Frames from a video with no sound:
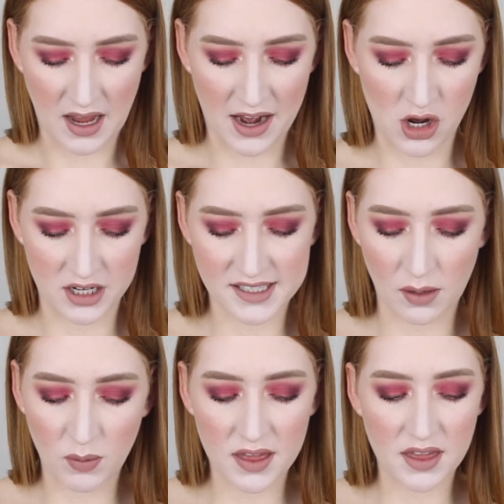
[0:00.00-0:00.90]
I don't know,
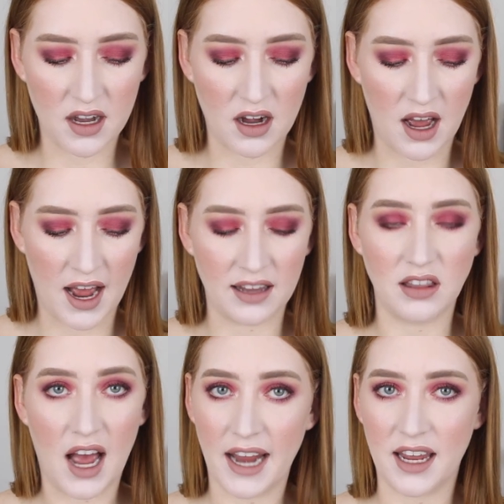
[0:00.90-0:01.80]
someone that I
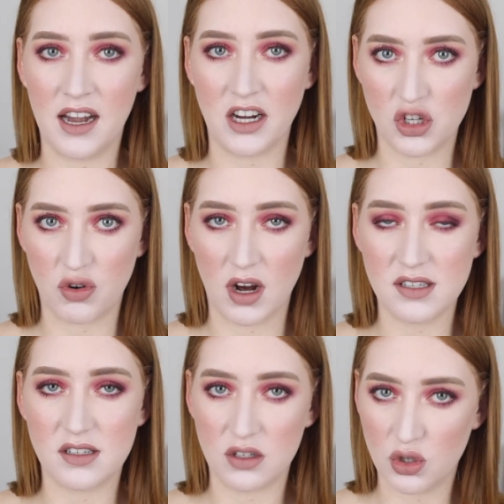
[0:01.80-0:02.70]
like and I
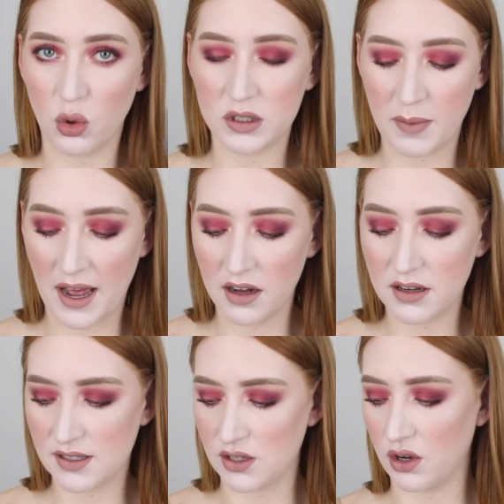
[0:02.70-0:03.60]
trust talked about
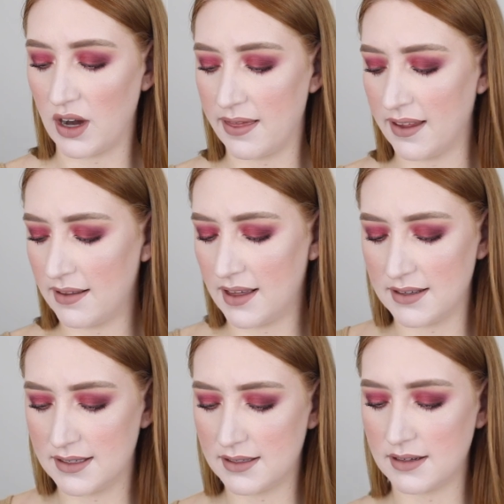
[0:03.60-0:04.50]
it, so I think
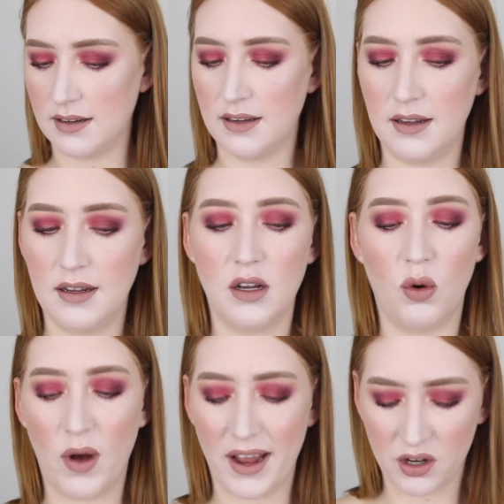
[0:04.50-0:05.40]
that's
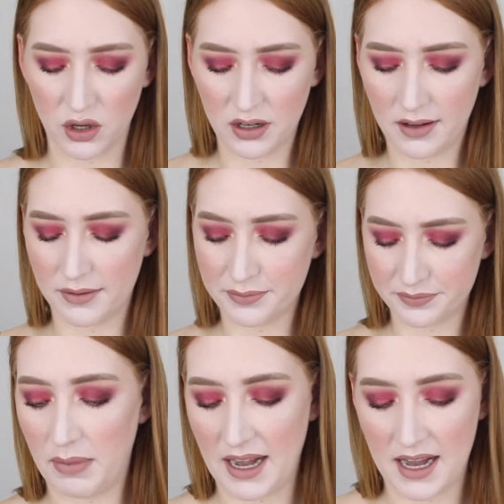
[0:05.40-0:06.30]
why I got it.
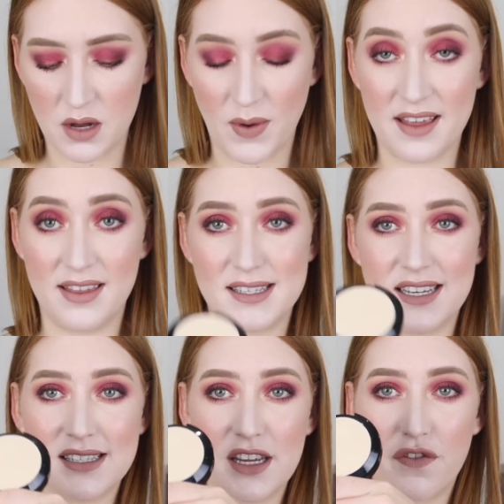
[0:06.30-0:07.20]
But anyway, this
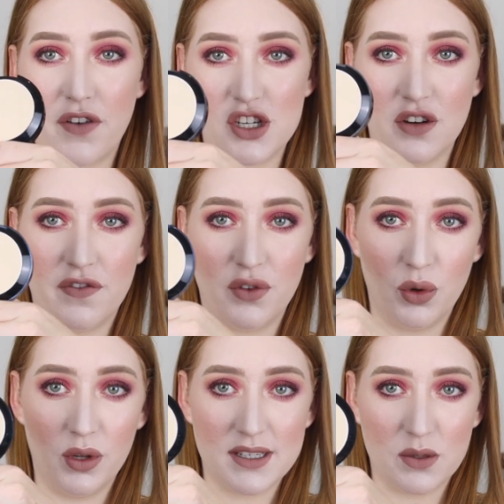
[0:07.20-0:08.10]
is the Fresh and
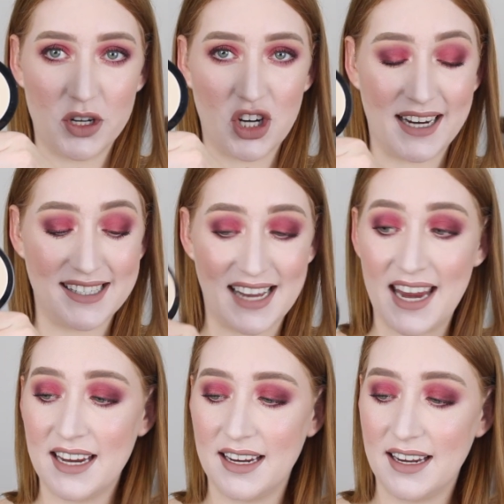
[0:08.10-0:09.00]
Flawless, which I
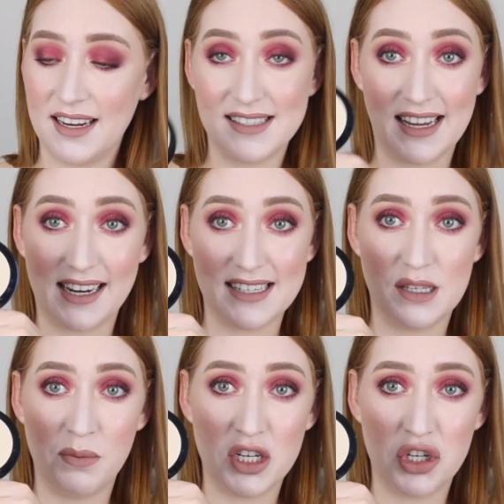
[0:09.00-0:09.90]
say is like a
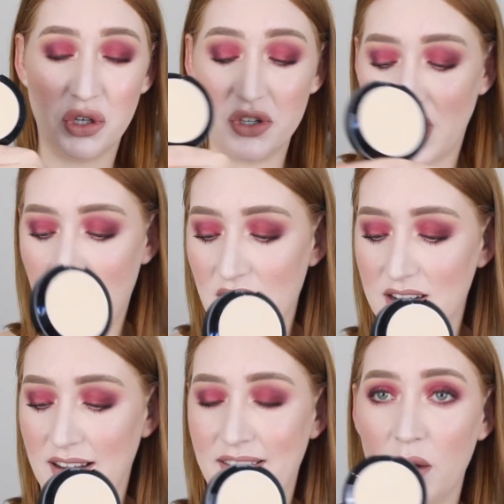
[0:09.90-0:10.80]
smidge too
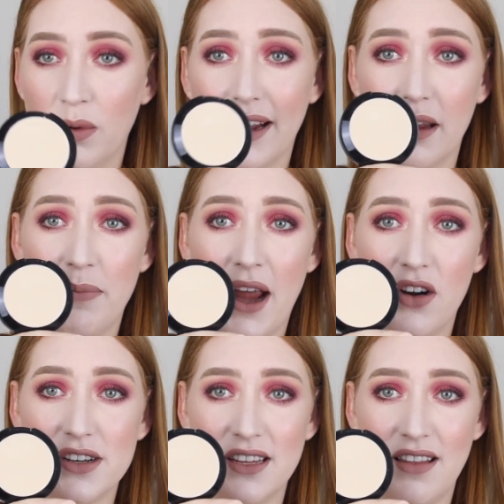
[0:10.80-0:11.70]
dark. And then when I
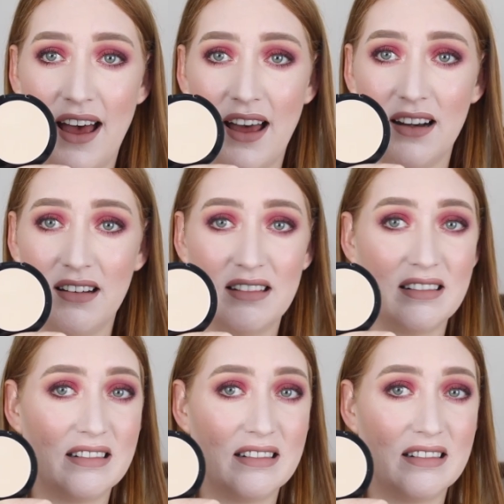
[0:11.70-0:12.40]
compare it to that,